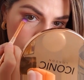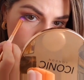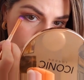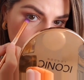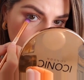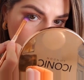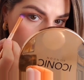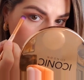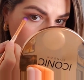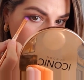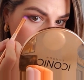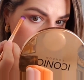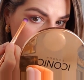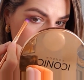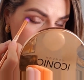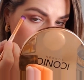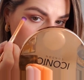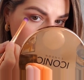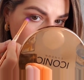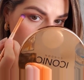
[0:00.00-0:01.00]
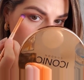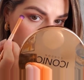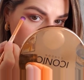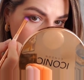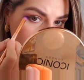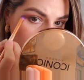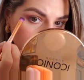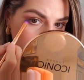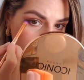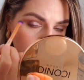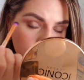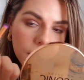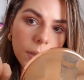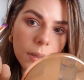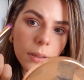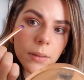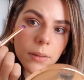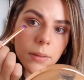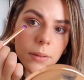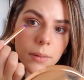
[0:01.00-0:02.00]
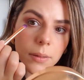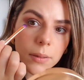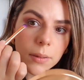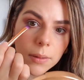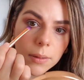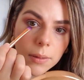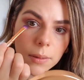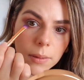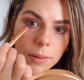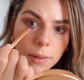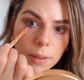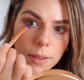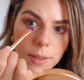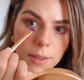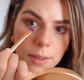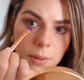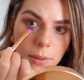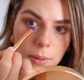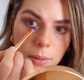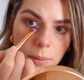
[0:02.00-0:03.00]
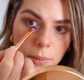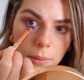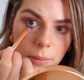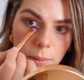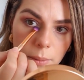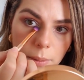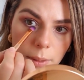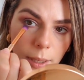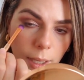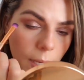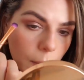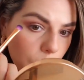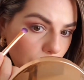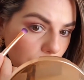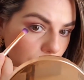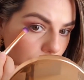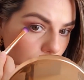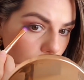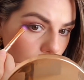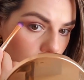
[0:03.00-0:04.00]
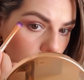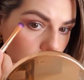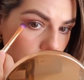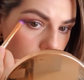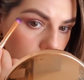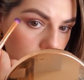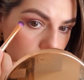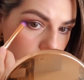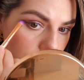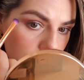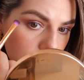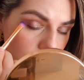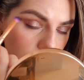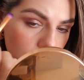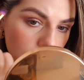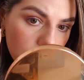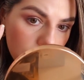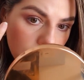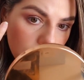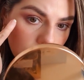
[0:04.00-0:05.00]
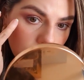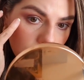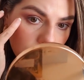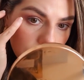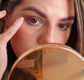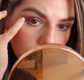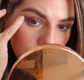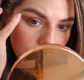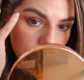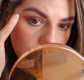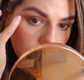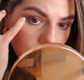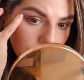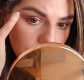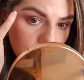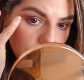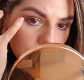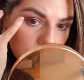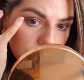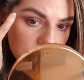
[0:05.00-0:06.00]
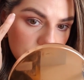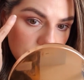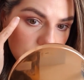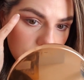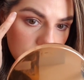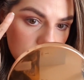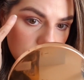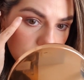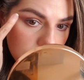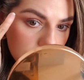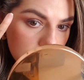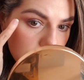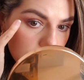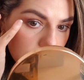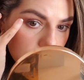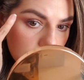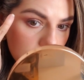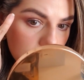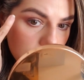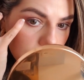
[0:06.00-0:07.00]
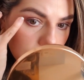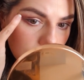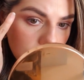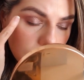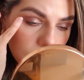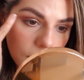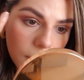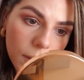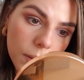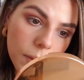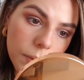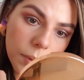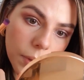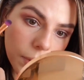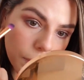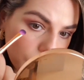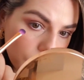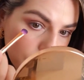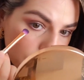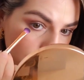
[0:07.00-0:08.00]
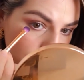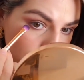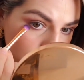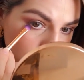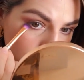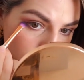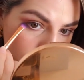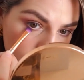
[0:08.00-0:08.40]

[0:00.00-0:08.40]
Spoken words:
Like I said, I think this type of colors during the fall season are really pretty.